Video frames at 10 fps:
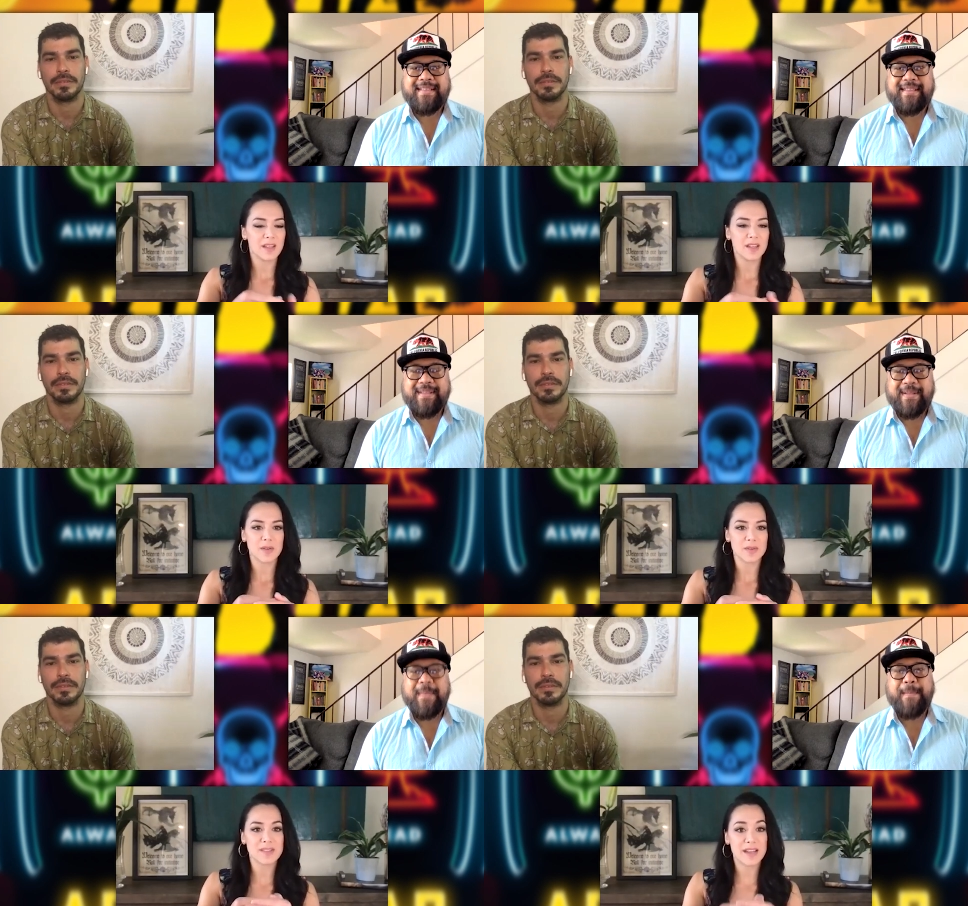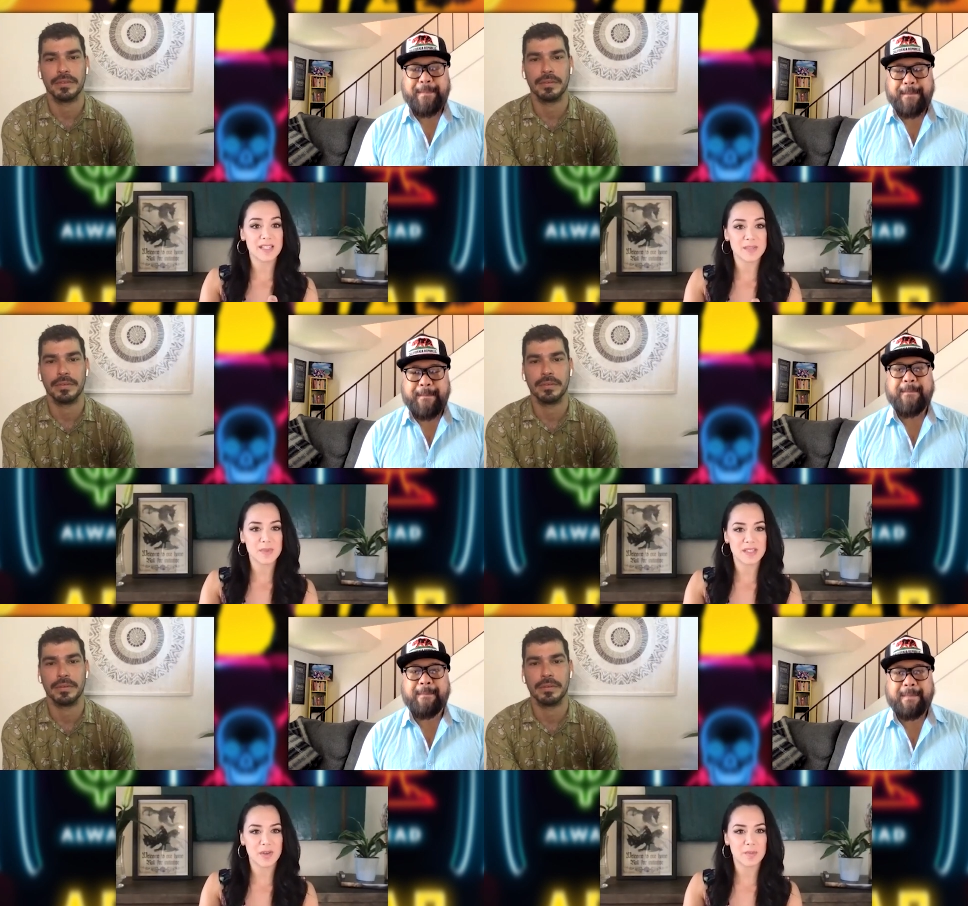Speaker 1: you know setting
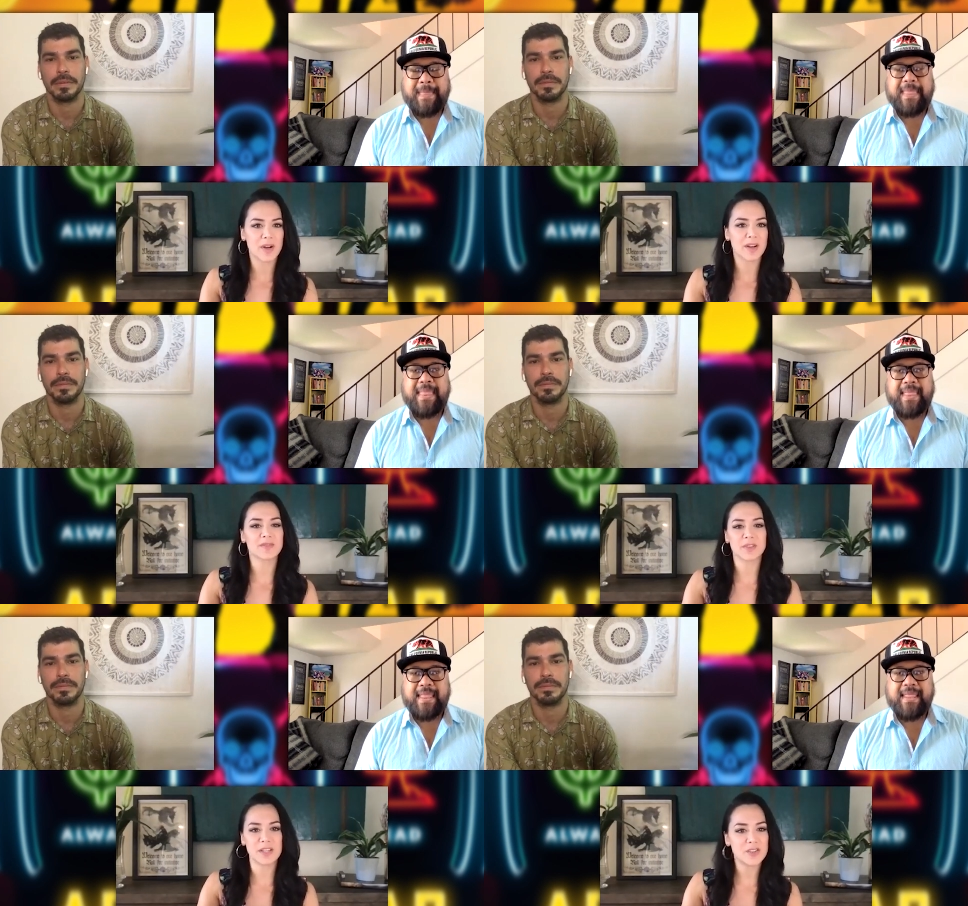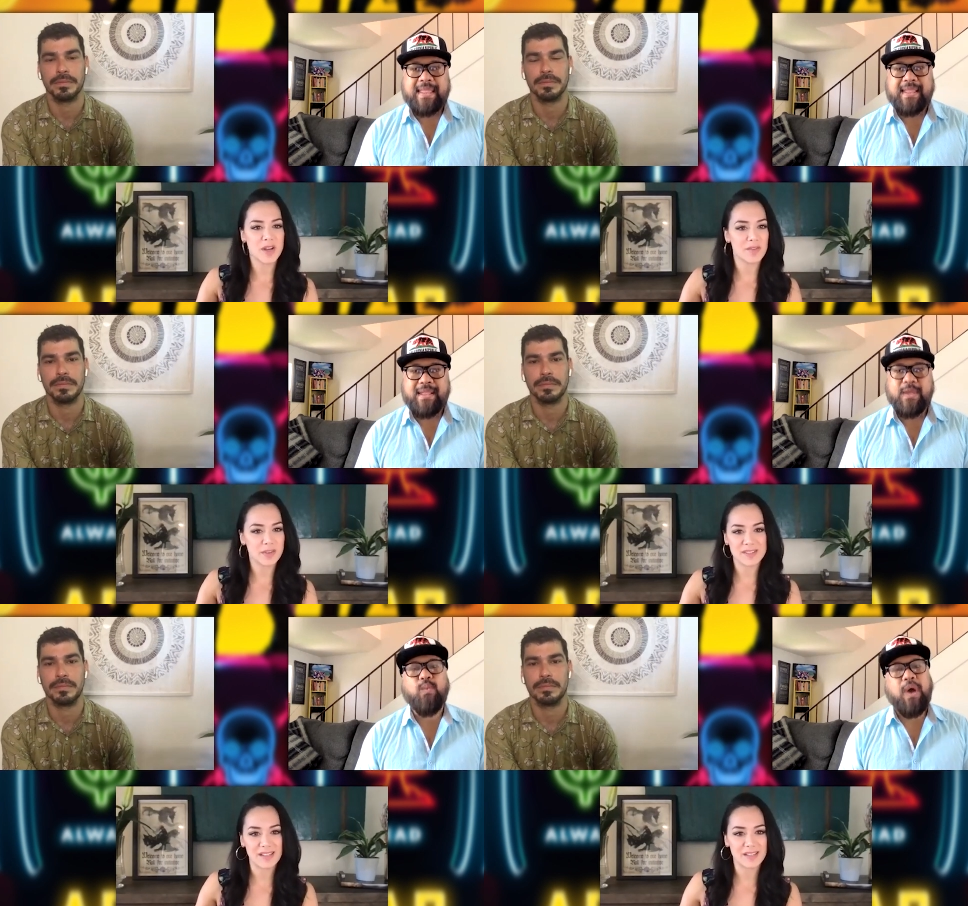specific marks for each and
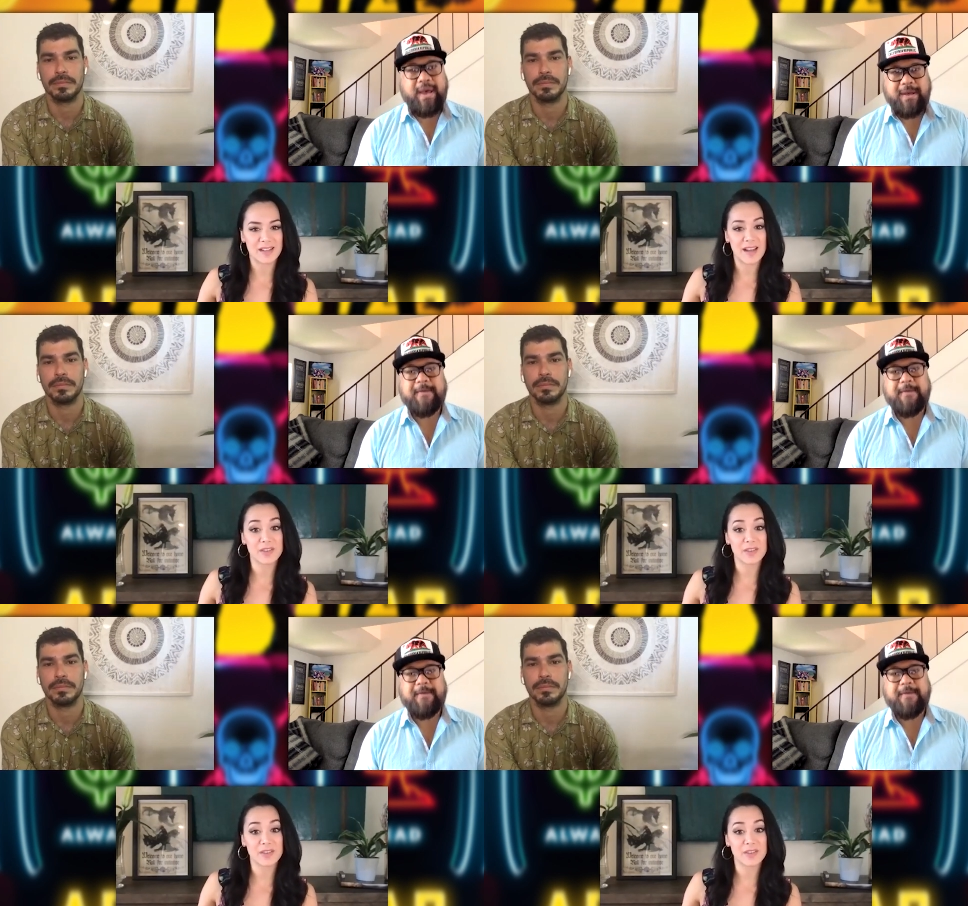every scene and right.